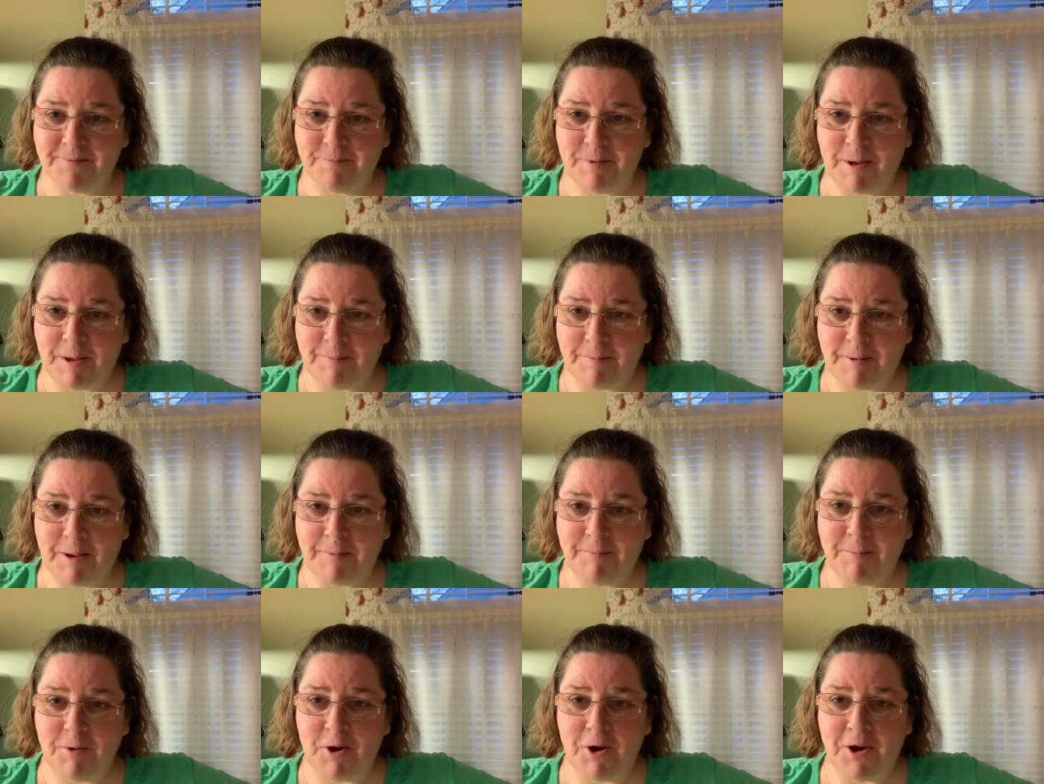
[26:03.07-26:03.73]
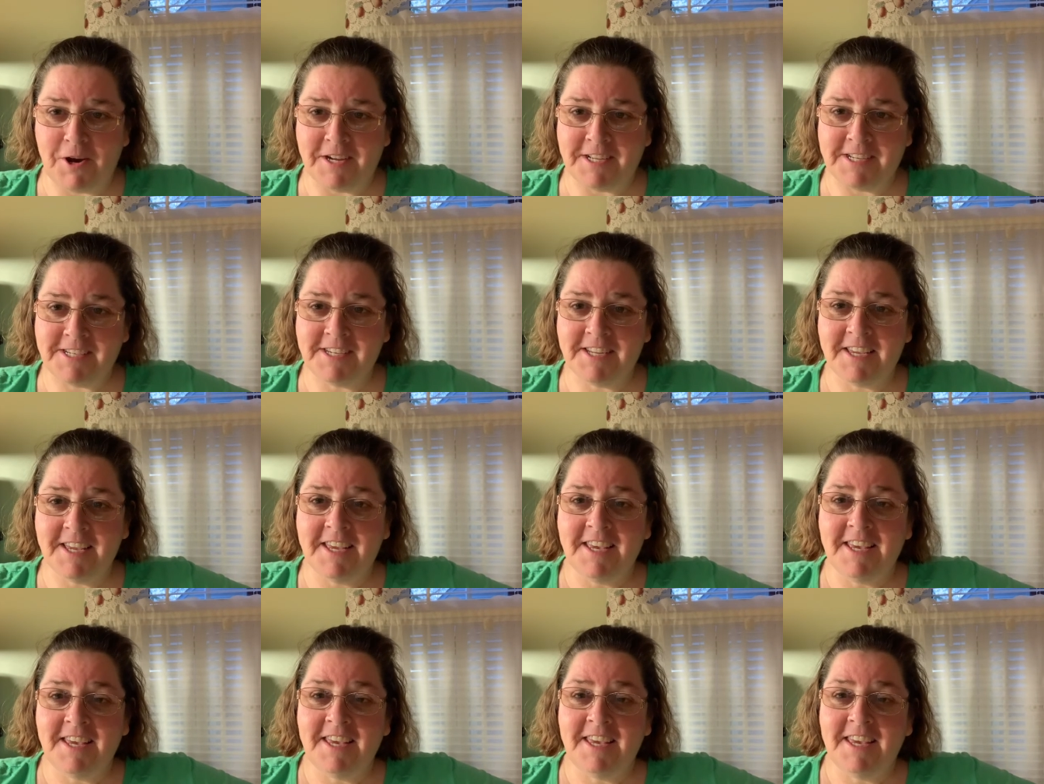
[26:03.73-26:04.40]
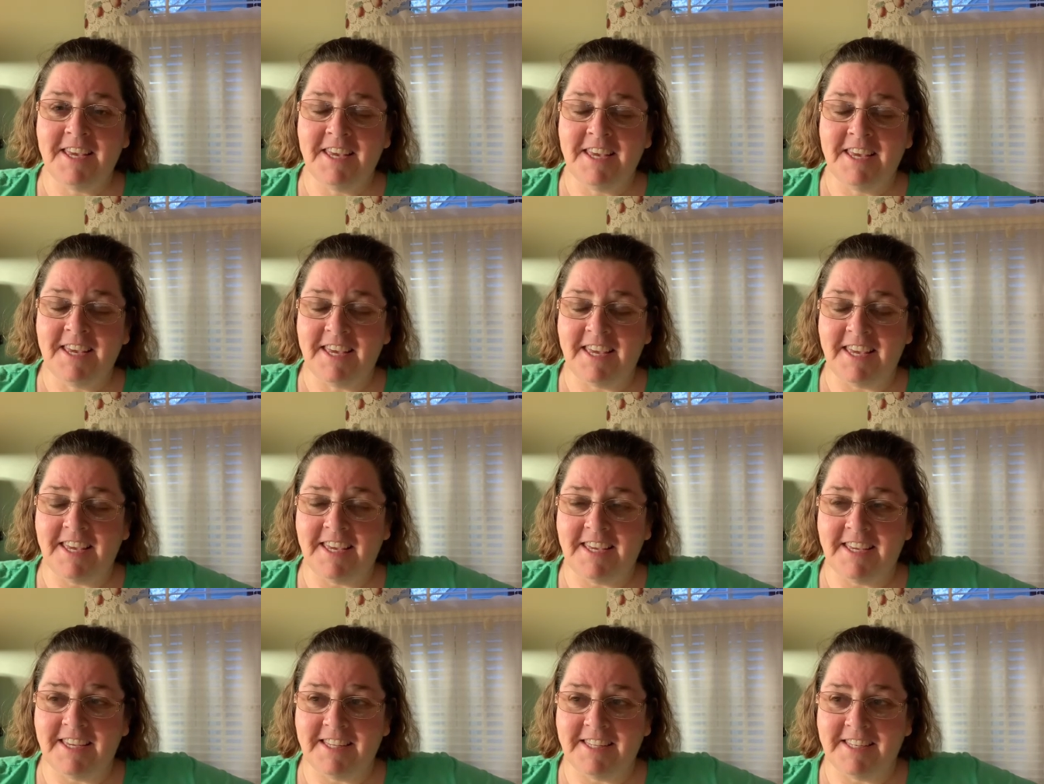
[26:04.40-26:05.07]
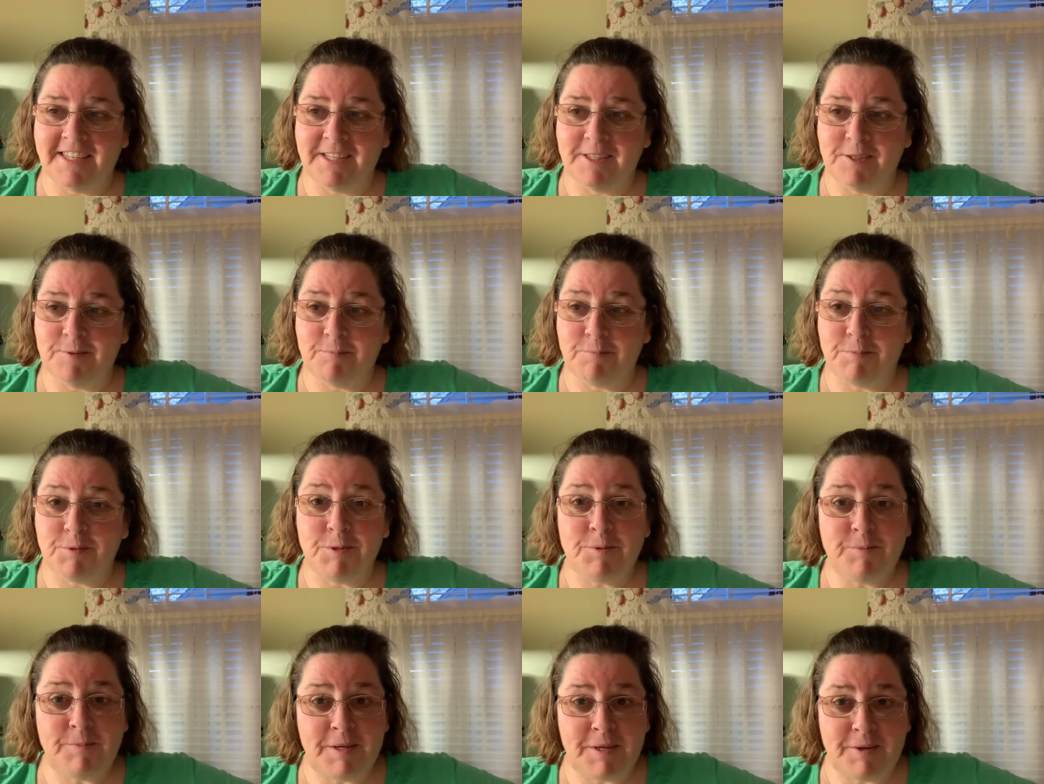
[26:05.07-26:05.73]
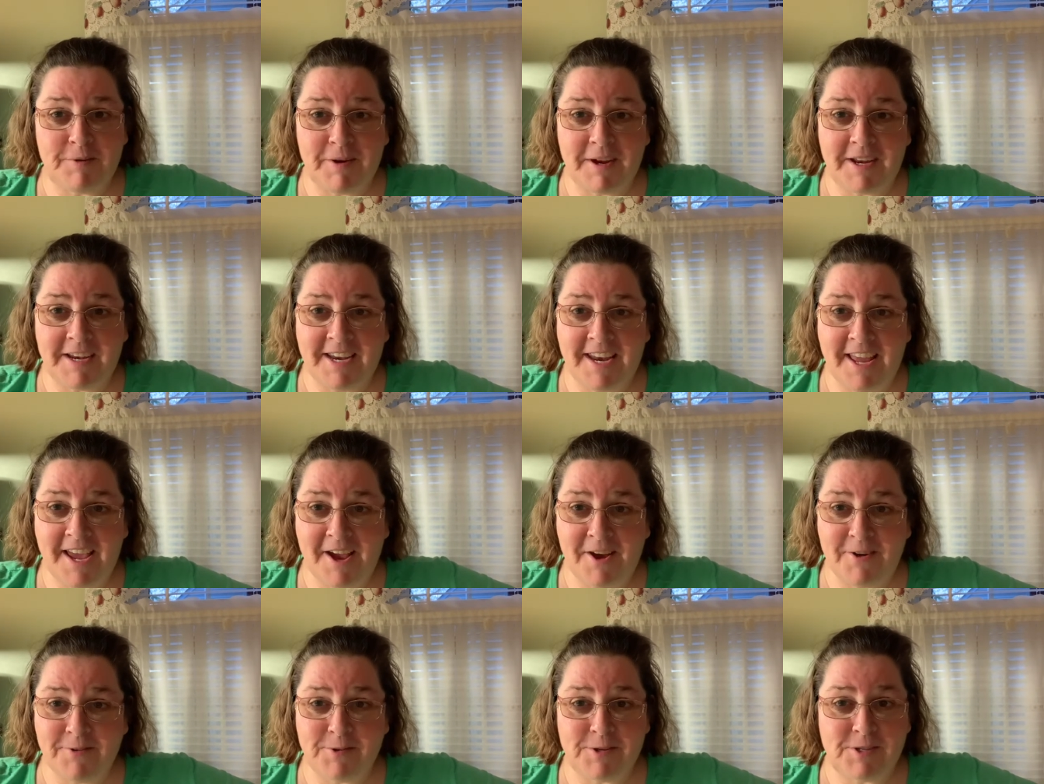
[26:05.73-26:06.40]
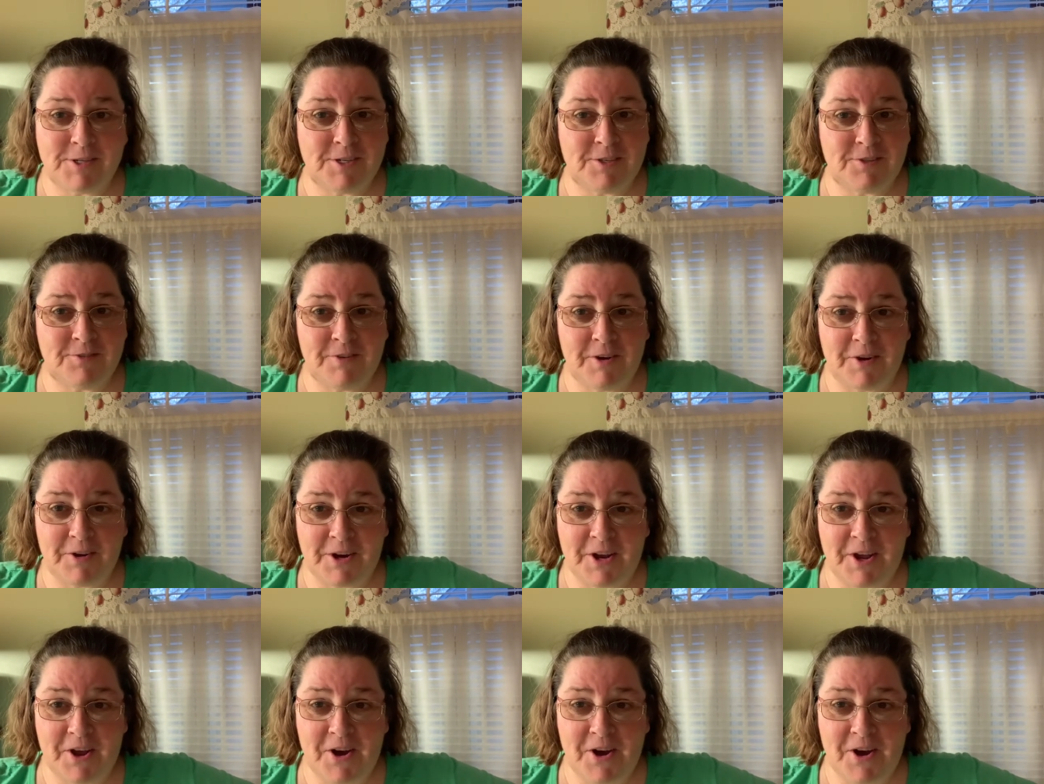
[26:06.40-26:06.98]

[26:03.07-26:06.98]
by my pond. And it's blooming right now, which is very